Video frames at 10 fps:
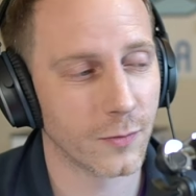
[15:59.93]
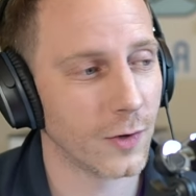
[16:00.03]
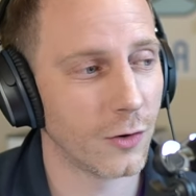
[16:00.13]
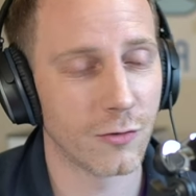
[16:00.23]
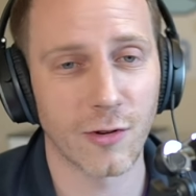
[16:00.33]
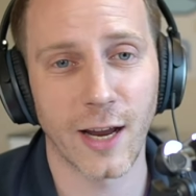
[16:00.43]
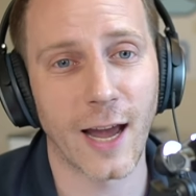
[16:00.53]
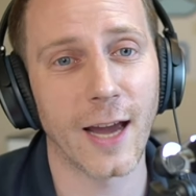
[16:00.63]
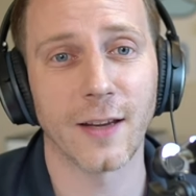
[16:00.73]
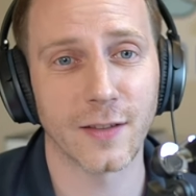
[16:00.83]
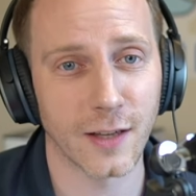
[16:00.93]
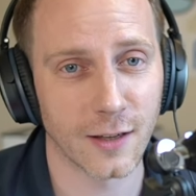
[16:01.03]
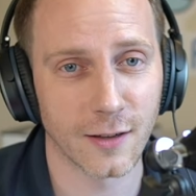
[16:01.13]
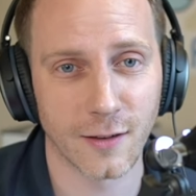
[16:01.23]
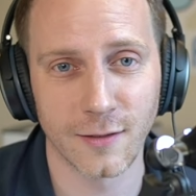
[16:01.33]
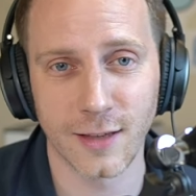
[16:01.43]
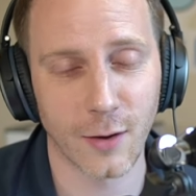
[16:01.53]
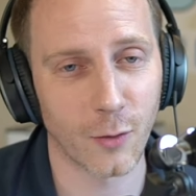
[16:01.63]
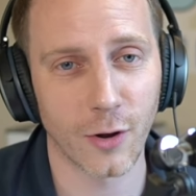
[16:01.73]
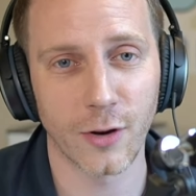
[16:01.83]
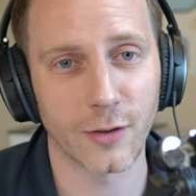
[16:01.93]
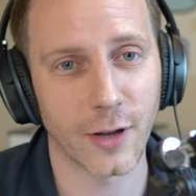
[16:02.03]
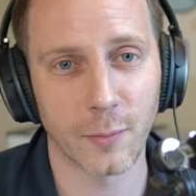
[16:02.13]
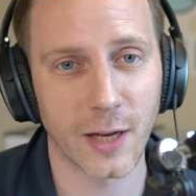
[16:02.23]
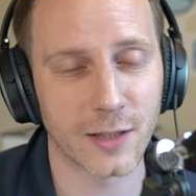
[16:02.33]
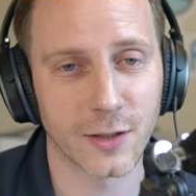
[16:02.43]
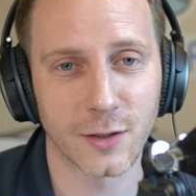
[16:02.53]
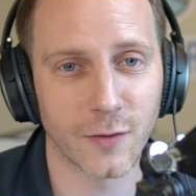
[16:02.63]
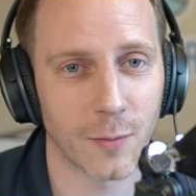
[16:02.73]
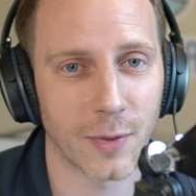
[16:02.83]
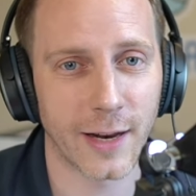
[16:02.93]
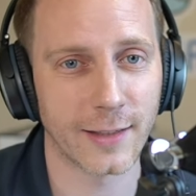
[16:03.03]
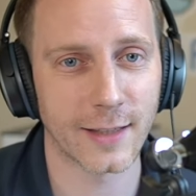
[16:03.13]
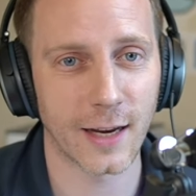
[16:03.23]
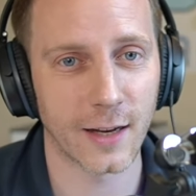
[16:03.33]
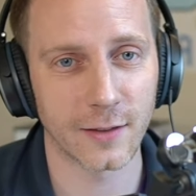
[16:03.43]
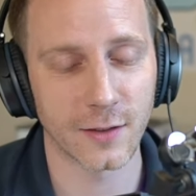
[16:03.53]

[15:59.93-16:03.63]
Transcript: Andre Agassi and download like pictures of him playing tennis